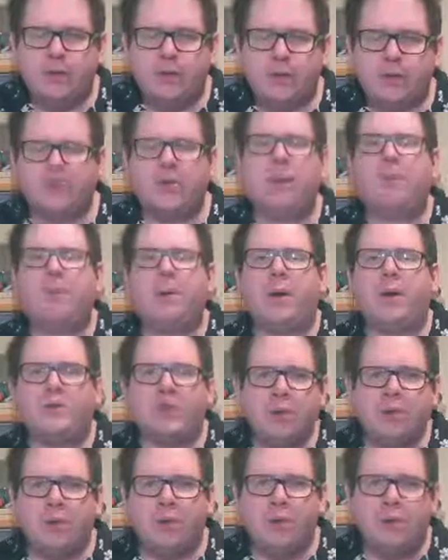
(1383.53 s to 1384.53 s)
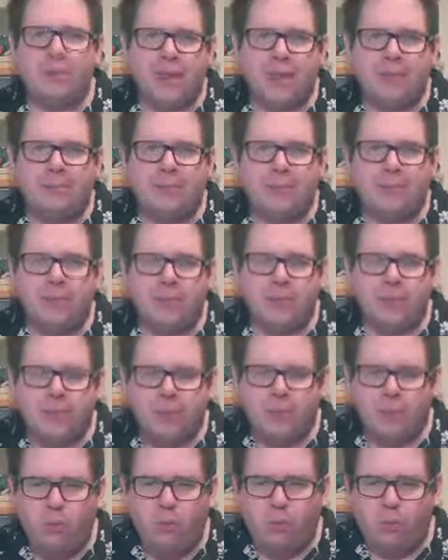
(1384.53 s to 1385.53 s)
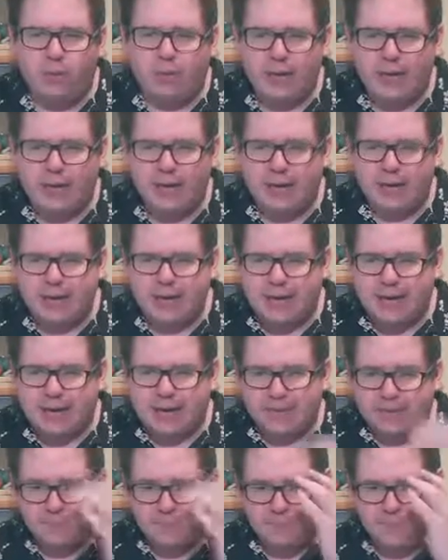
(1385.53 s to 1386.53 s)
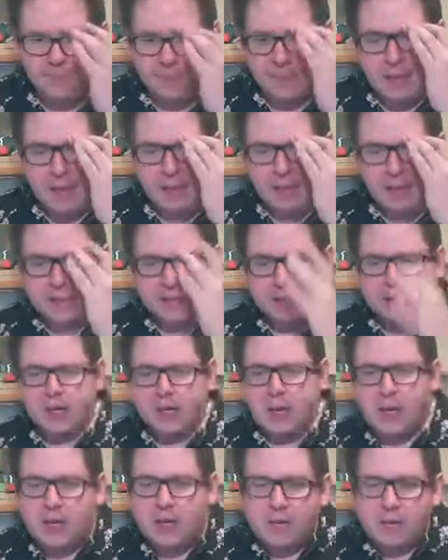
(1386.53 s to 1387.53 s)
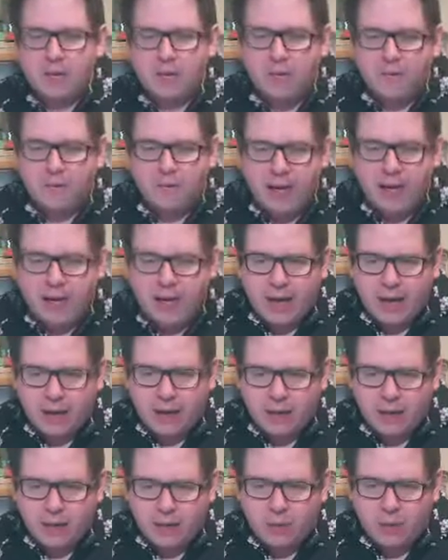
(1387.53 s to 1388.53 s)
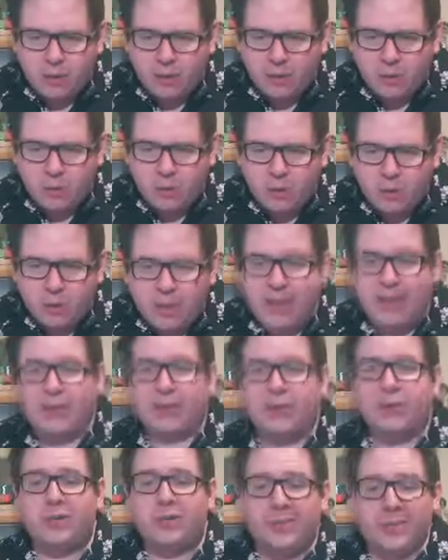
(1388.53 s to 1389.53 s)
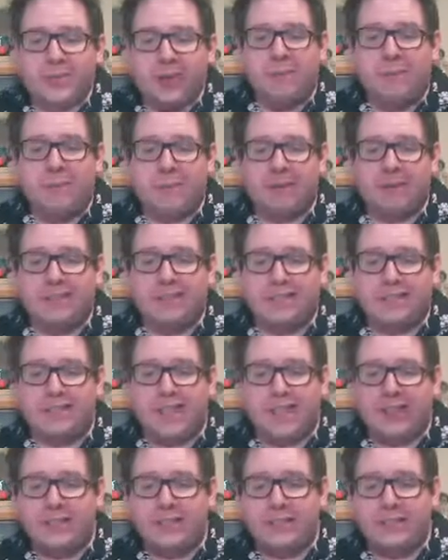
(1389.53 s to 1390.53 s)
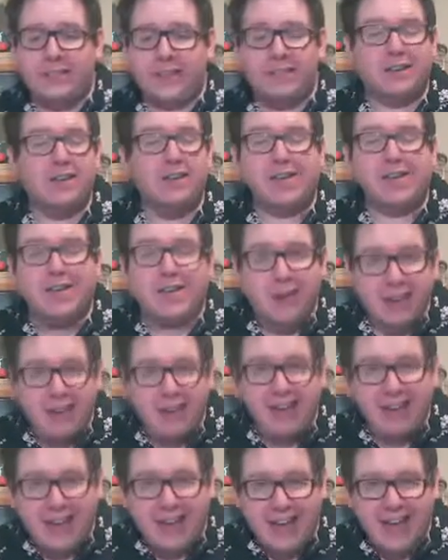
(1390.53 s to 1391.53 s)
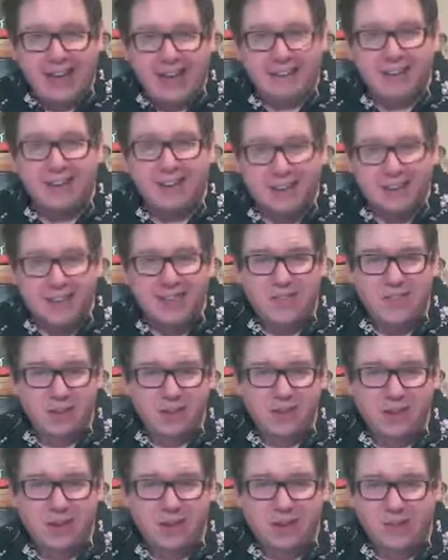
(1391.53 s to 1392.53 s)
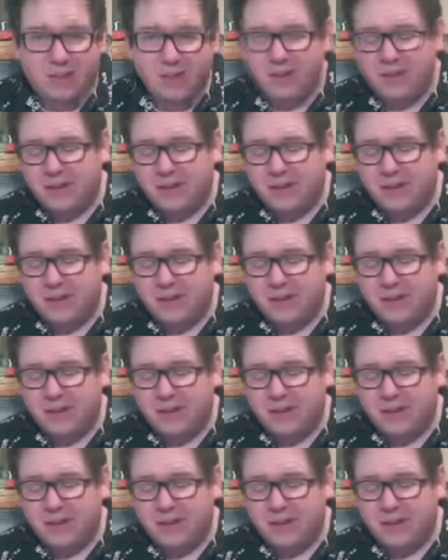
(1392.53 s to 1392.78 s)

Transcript: Stop posting your theme tune to The Walking Dead." Not fair. I think we'll have a word with that Android Zuckerberg, says David Seddon. Go ahead, learn the code.